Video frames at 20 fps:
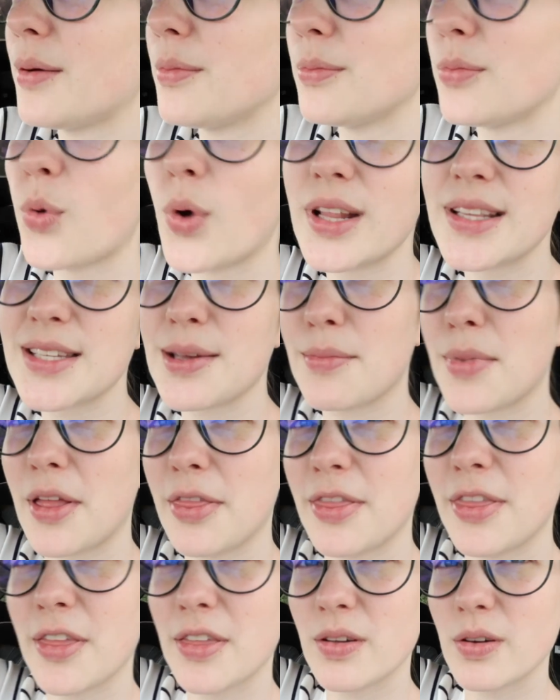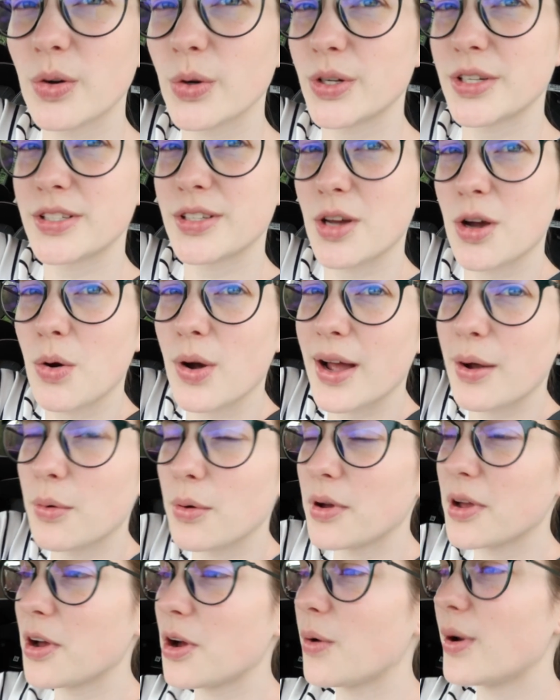Once a month or so I
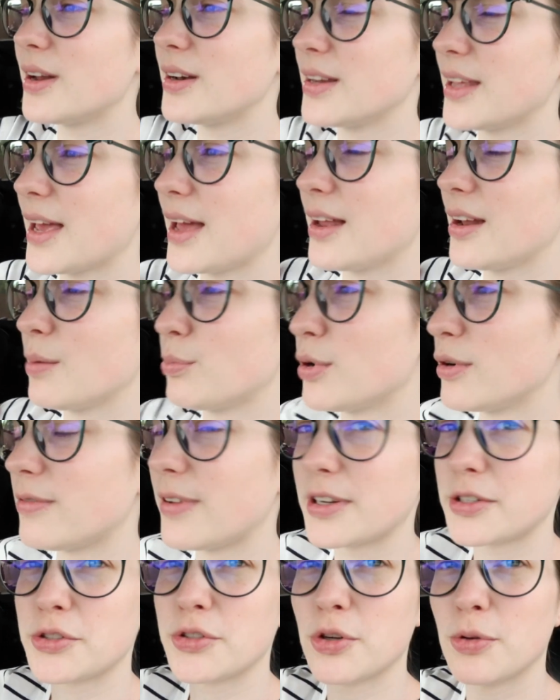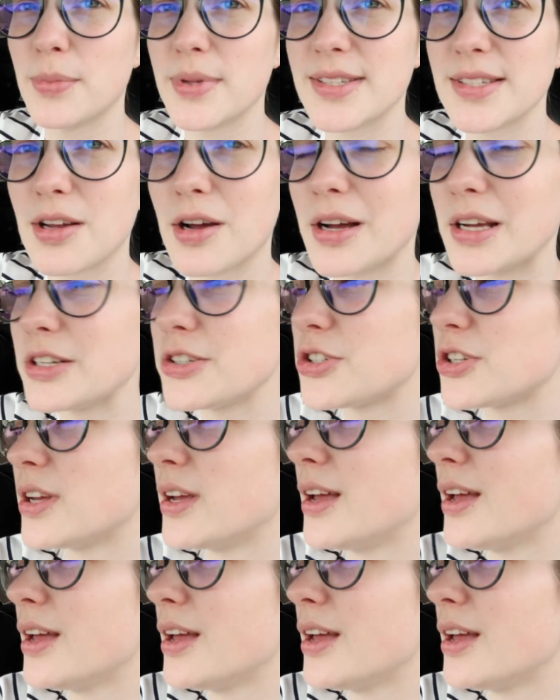will go and get a professional massage.